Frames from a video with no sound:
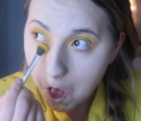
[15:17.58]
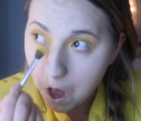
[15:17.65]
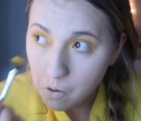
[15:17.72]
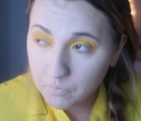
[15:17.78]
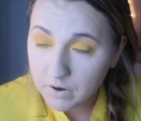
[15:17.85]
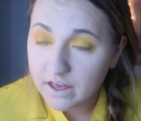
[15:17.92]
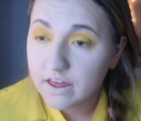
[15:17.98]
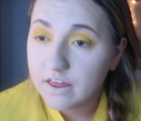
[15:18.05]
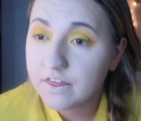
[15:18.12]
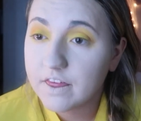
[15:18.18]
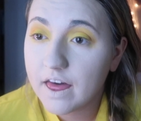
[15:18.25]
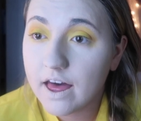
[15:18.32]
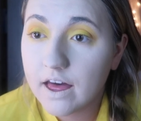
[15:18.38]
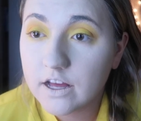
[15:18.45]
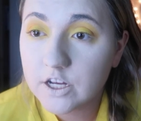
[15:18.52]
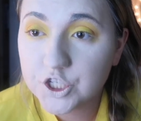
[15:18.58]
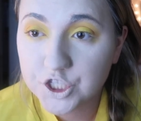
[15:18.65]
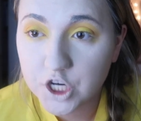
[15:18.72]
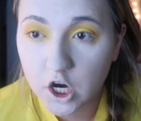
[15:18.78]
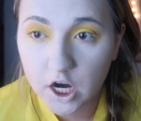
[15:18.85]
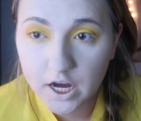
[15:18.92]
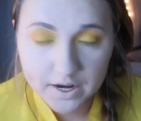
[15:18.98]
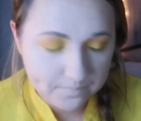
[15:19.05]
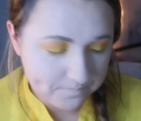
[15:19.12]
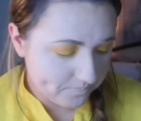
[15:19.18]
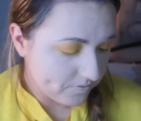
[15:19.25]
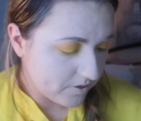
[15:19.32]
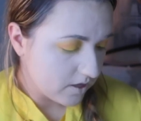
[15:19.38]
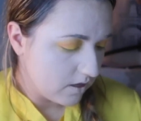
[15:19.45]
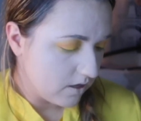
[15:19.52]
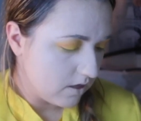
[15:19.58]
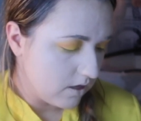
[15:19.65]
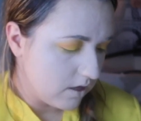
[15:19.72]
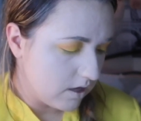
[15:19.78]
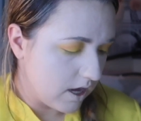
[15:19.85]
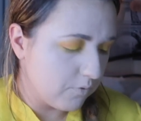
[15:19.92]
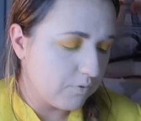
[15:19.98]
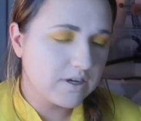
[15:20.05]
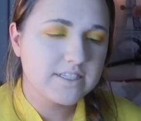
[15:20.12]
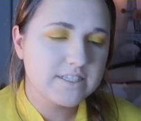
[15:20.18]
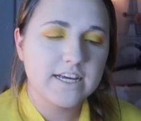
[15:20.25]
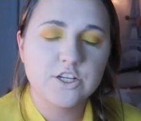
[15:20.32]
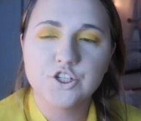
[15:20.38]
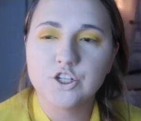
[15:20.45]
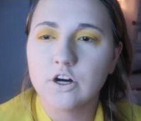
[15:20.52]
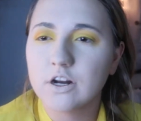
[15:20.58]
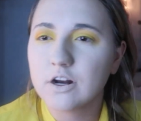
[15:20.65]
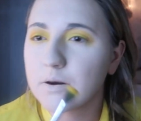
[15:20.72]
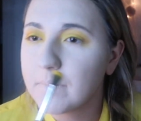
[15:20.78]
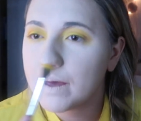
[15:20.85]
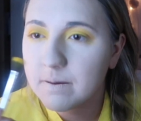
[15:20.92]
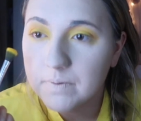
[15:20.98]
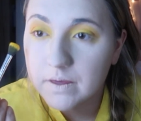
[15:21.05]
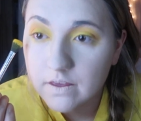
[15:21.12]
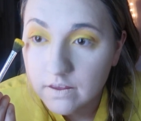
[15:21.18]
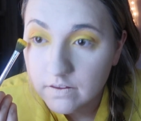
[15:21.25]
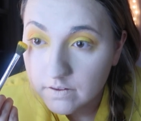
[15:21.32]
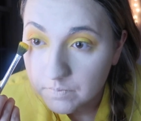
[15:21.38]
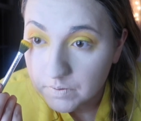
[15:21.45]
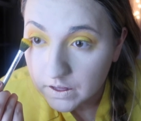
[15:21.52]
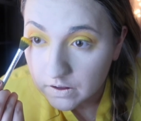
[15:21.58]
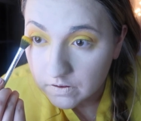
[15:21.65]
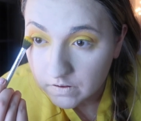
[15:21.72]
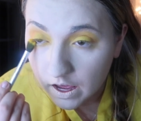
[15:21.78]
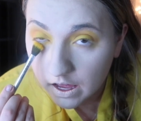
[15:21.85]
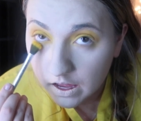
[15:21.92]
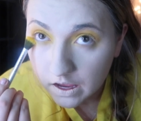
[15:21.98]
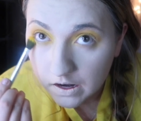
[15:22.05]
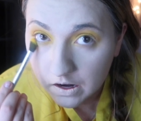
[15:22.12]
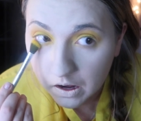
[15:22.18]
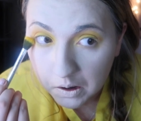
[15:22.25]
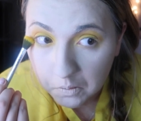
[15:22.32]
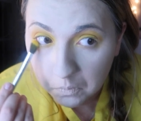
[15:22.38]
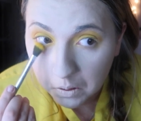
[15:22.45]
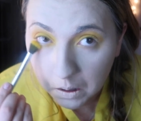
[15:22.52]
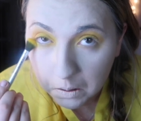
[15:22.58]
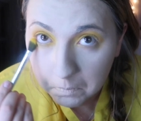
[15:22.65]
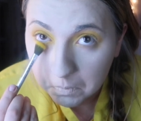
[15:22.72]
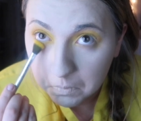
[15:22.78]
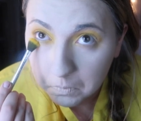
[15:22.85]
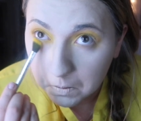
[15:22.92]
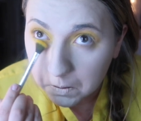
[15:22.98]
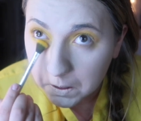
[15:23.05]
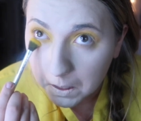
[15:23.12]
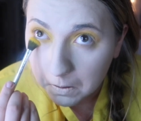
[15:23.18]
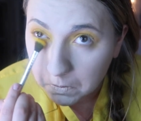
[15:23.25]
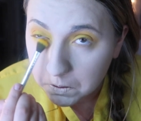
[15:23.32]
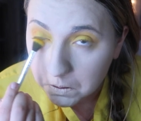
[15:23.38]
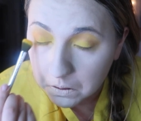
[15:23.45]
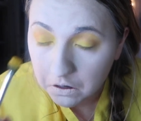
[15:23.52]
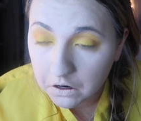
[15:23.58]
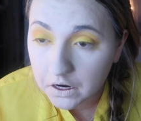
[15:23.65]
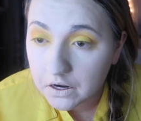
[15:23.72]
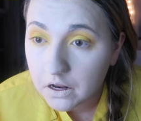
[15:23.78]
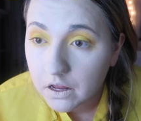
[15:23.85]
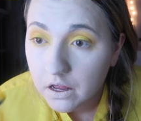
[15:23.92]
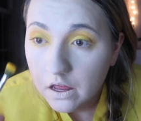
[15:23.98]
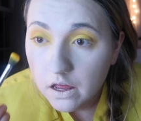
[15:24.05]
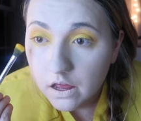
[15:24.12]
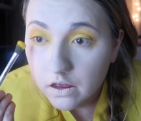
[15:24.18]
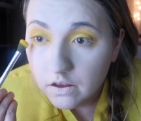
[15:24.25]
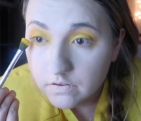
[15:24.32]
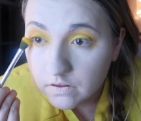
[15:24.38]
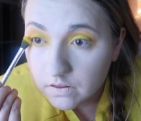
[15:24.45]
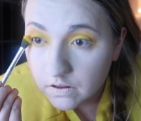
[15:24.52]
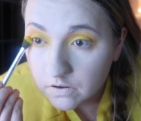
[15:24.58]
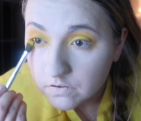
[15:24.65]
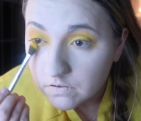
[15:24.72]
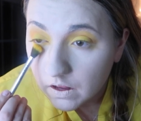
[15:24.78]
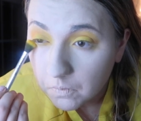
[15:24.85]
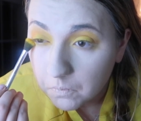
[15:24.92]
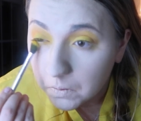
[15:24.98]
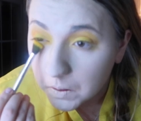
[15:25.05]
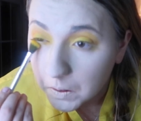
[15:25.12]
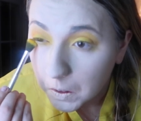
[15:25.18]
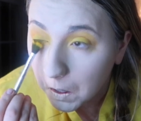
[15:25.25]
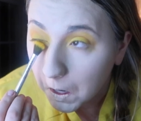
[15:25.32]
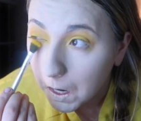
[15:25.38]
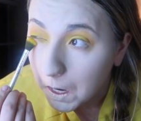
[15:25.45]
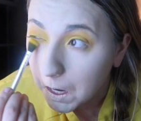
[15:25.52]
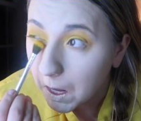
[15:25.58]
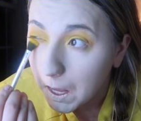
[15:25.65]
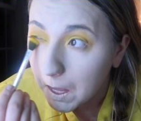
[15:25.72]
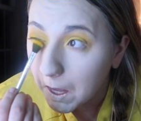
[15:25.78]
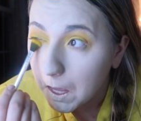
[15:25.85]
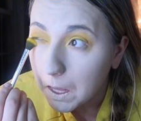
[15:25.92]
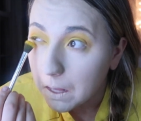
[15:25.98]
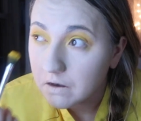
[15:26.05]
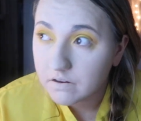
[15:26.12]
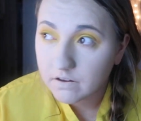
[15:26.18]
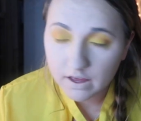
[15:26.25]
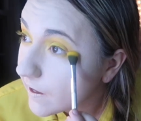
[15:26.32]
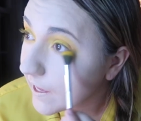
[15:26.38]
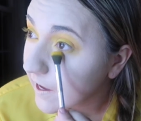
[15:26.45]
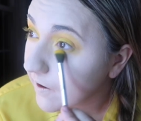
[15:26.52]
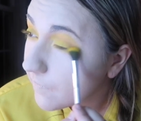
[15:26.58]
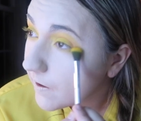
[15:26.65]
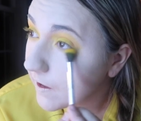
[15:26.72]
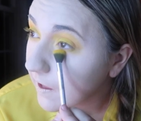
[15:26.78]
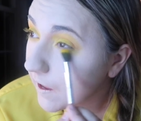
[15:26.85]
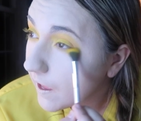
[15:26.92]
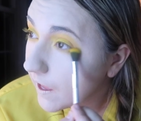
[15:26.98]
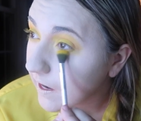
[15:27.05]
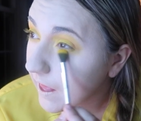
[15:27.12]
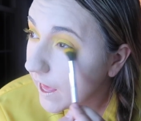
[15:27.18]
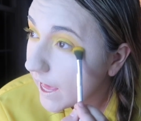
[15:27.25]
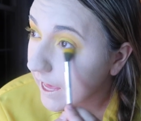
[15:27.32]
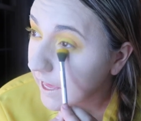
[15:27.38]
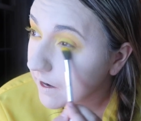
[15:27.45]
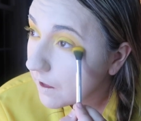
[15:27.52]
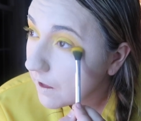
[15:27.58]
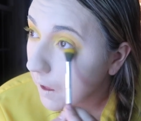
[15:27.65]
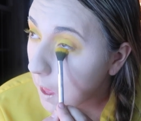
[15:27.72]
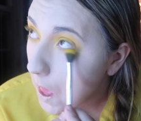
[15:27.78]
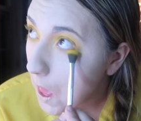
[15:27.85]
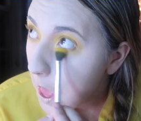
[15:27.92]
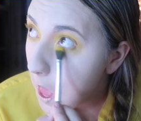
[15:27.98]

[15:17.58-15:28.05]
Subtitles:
with Sean. I want to say it's Sean, or maybe something goes, I almost want to say it was Sean. Something goes down with Sean, and Garrett and Hannah